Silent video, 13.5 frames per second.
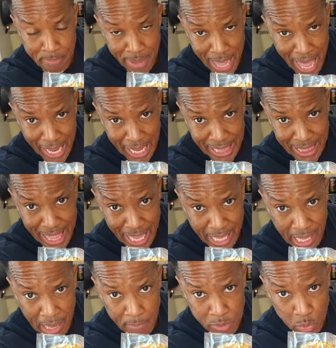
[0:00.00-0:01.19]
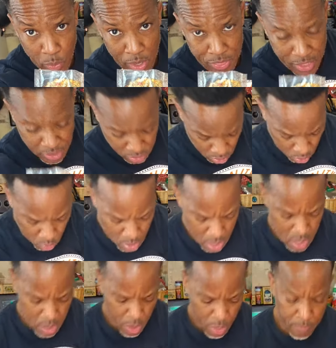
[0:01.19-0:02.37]
packet that comes with it. So
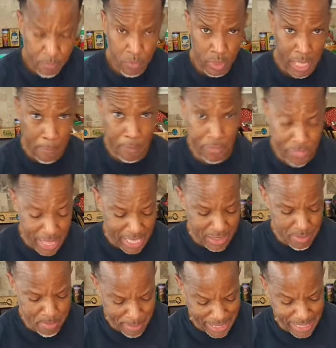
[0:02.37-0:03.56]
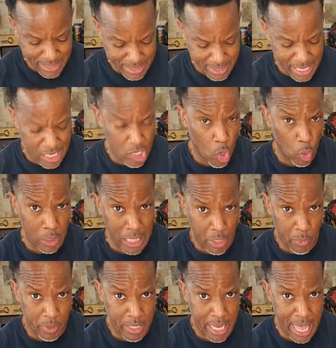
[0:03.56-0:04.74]
a couple things. Meat's in, no
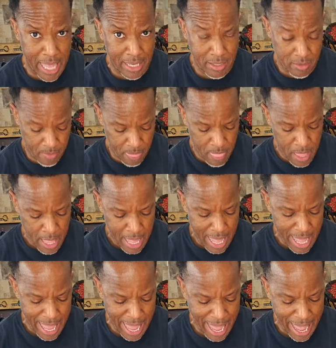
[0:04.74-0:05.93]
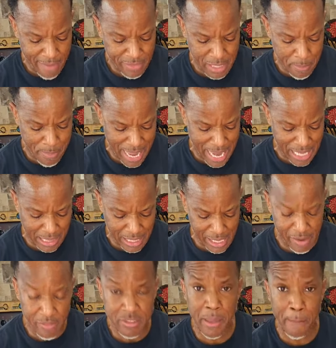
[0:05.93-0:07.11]
liquid yet. I have the bay
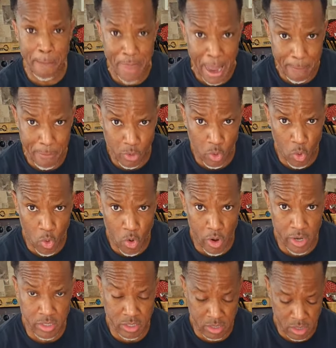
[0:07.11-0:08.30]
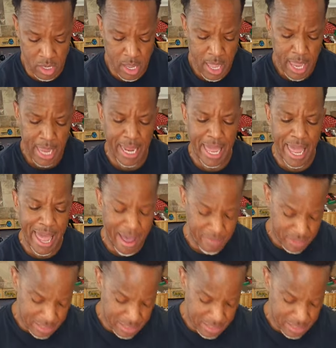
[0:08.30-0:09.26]
leaf, some peppercorns, and I have the